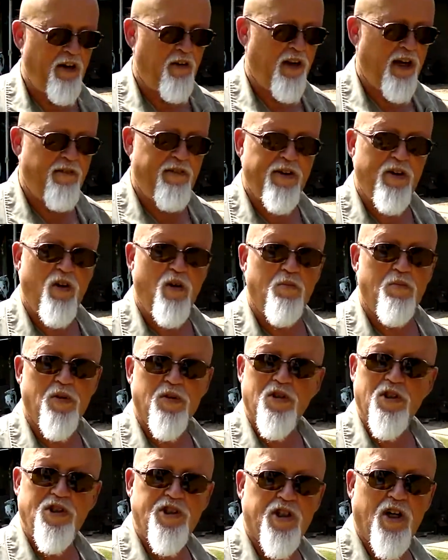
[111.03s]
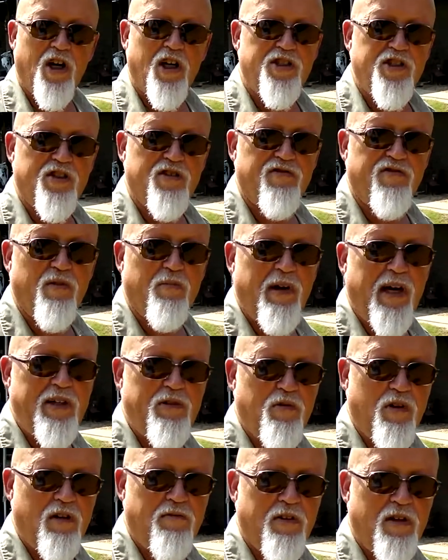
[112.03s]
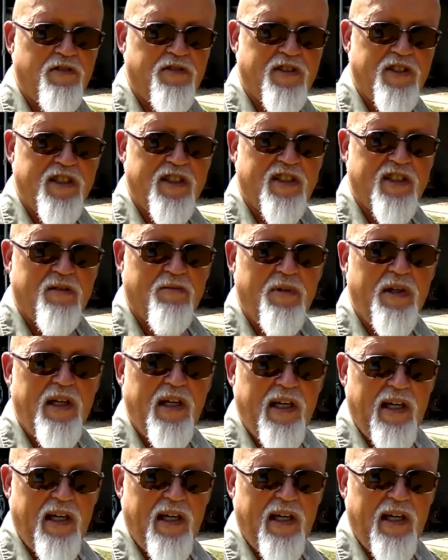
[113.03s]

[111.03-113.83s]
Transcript: don't have an onboard charger for my 12-volt system,